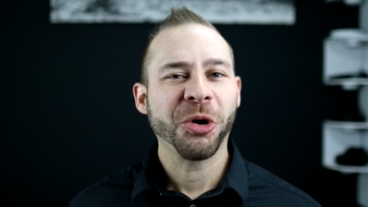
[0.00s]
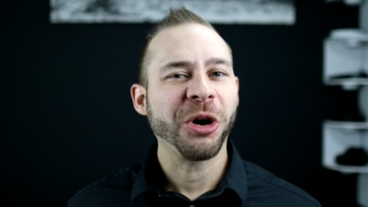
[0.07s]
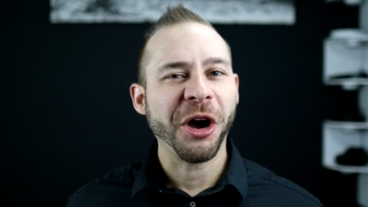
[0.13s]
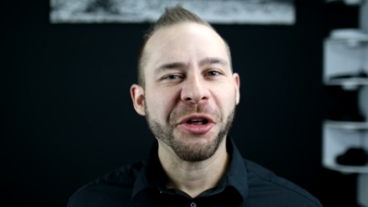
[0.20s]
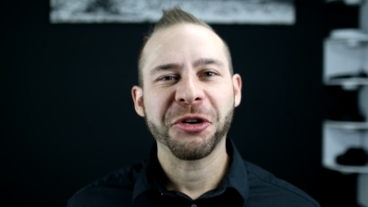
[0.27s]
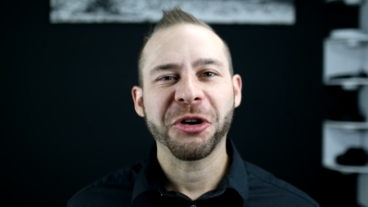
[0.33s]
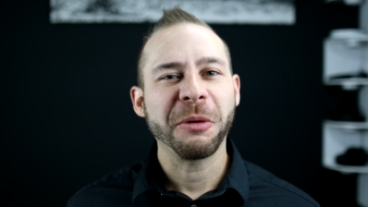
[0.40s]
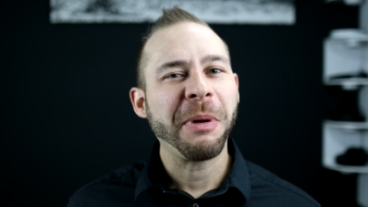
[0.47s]
or
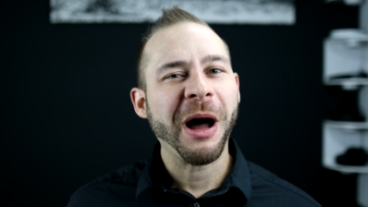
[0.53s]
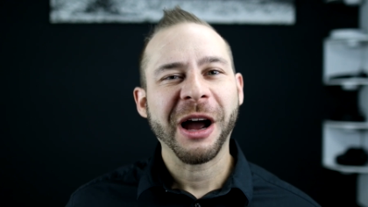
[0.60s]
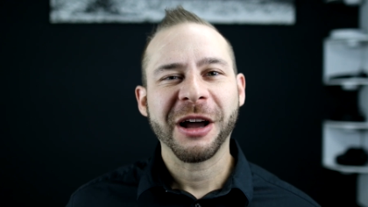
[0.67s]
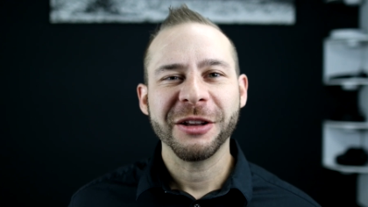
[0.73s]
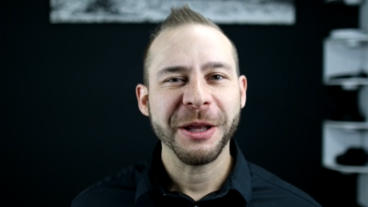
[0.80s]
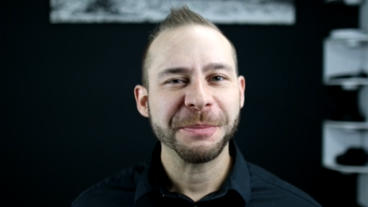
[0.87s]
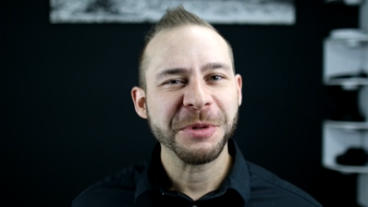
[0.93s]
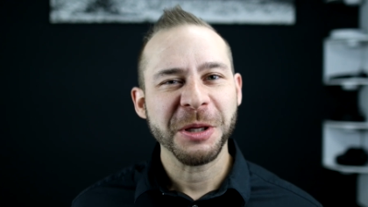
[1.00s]
other
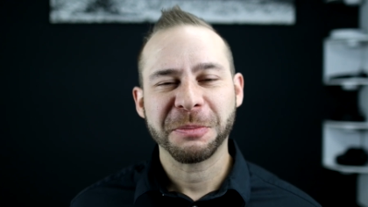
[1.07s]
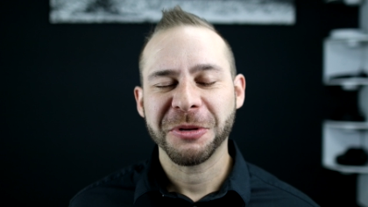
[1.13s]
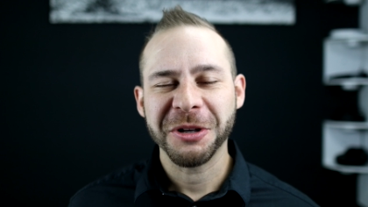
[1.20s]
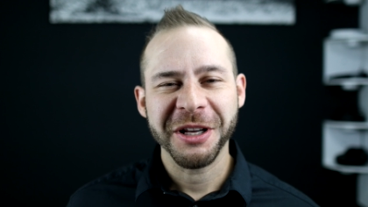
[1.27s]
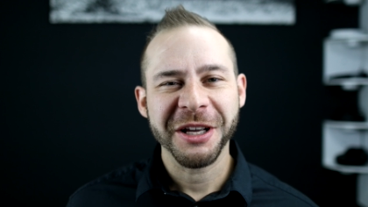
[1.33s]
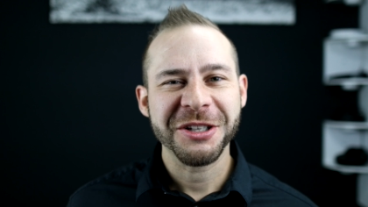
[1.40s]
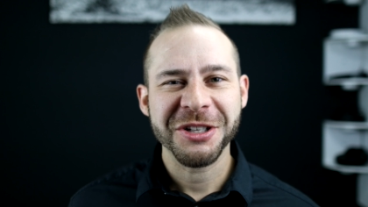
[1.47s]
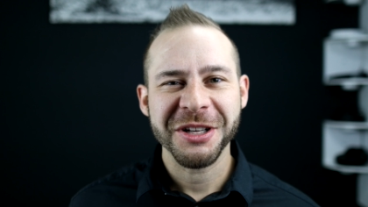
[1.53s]
apocalyptic
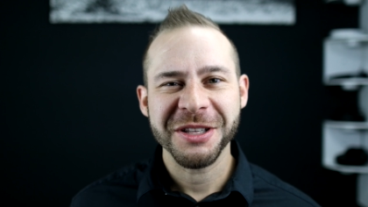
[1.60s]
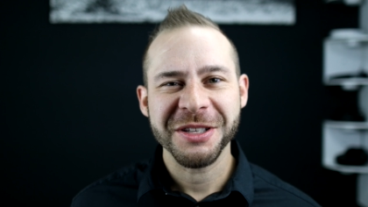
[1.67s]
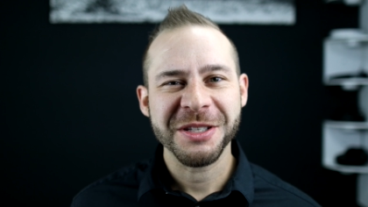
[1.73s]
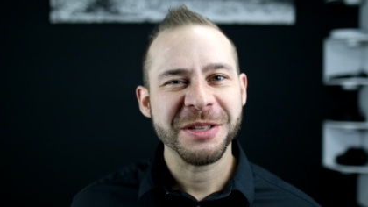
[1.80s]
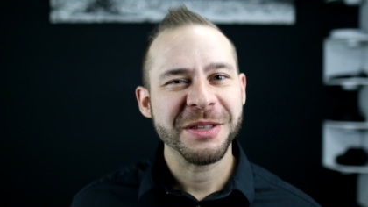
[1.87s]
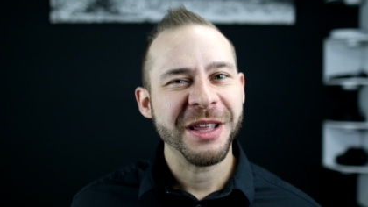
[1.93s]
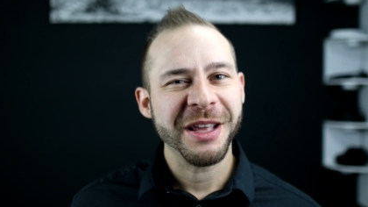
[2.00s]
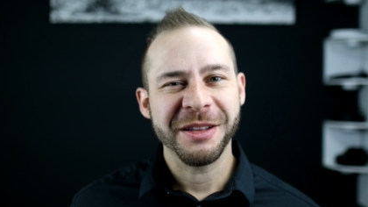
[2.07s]

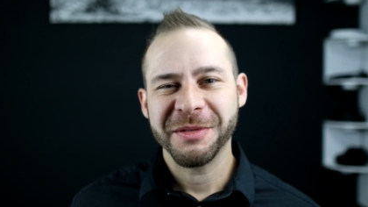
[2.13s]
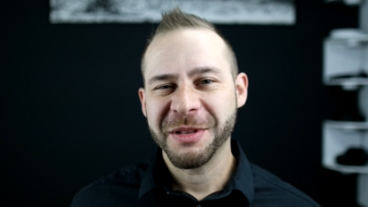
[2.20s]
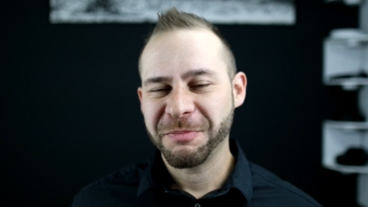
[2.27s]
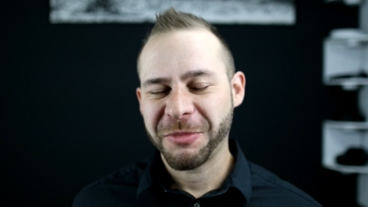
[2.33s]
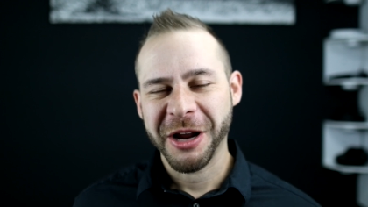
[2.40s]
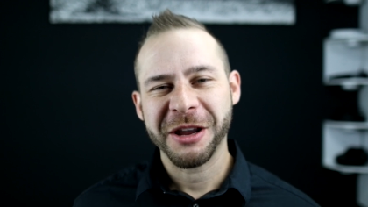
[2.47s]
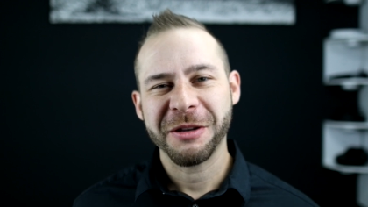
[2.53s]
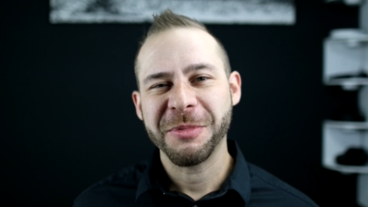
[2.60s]
predictions that the
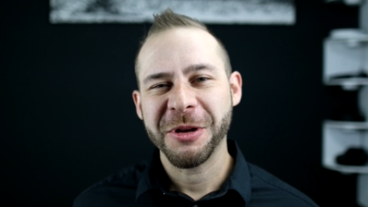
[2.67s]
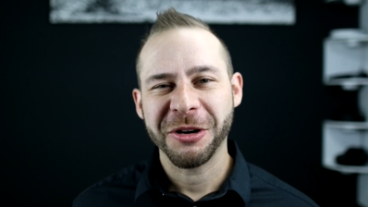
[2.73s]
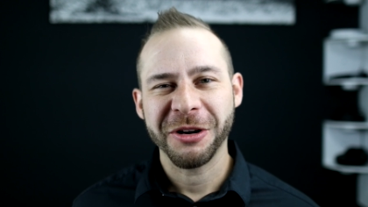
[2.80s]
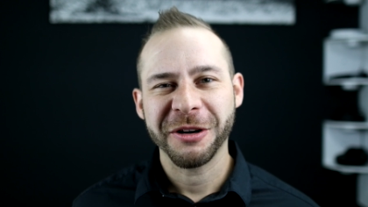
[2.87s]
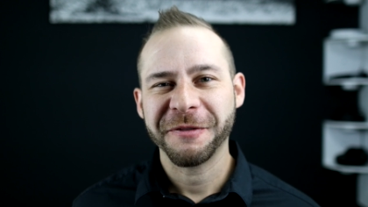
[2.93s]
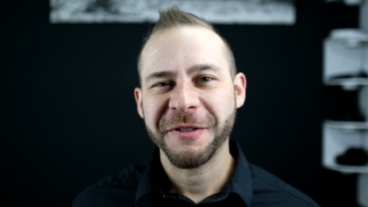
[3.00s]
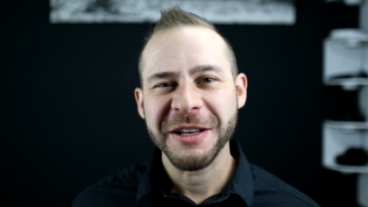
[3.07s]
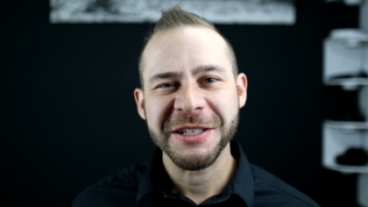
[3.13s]
brain computer
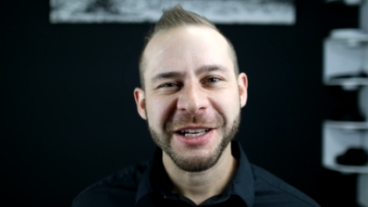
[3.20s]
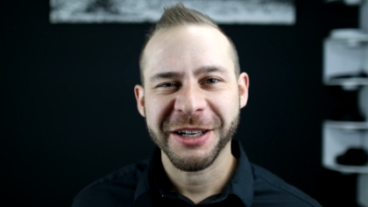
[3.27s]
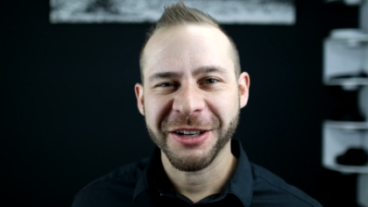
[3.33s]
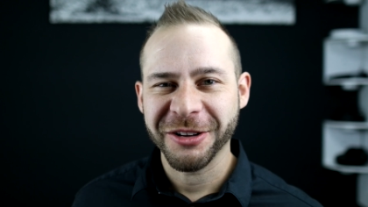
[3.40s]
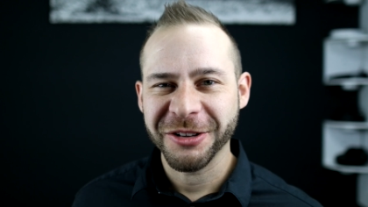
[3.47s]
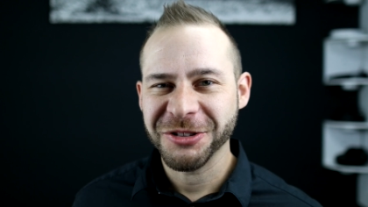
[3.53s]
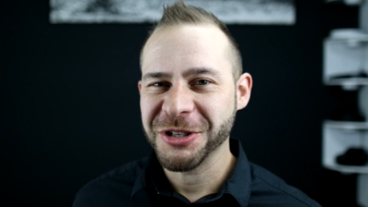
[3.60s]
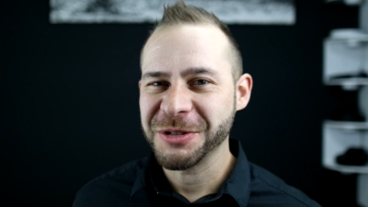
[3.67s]
interface
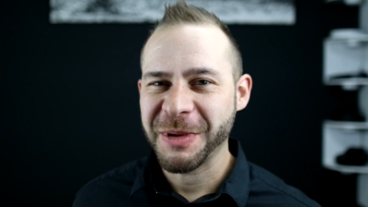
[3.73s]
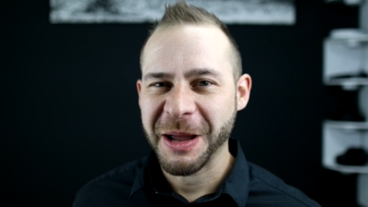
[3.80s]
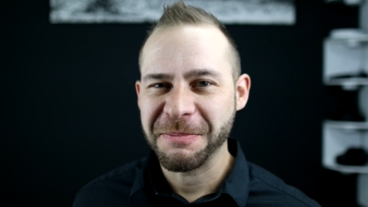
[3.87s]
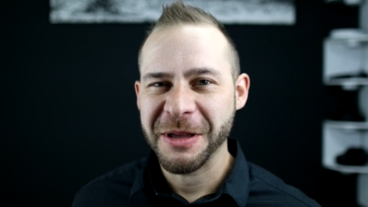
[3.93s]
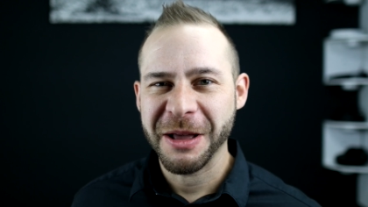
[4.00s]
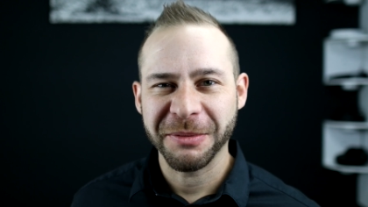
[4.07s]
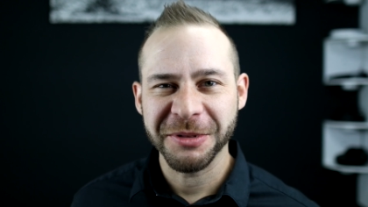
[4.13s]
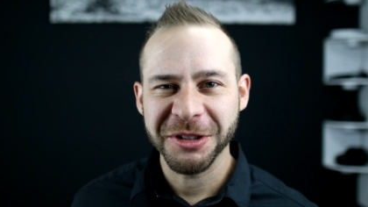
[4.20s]
technologies might
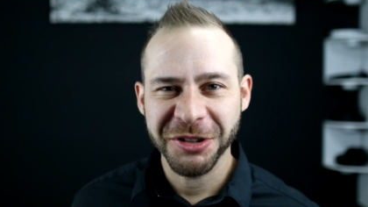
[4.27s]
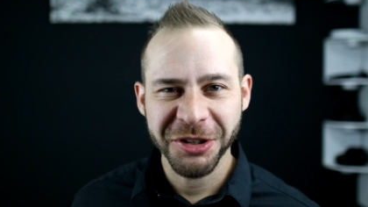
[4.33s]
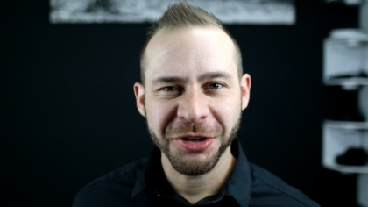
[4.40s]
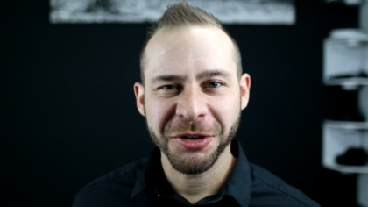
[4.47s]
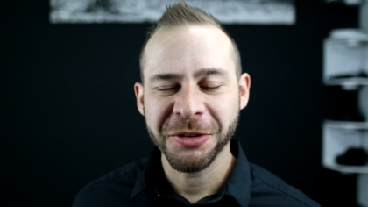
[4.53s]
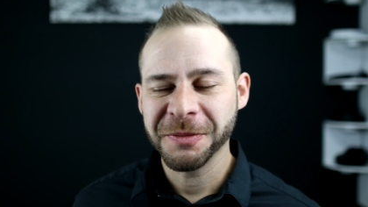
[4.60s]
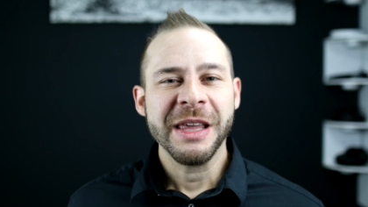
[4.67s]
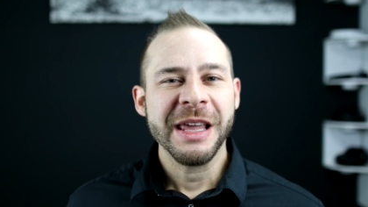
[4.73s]
be able to do.